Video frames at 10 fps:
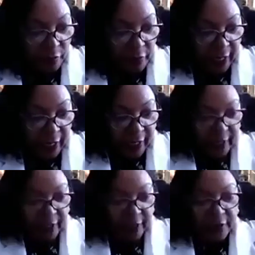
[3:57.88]

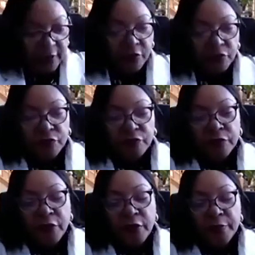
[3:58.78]
Okay,
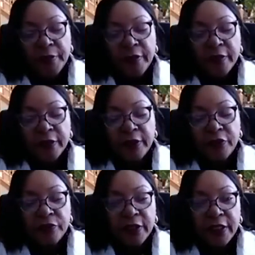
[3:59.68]
so apparently you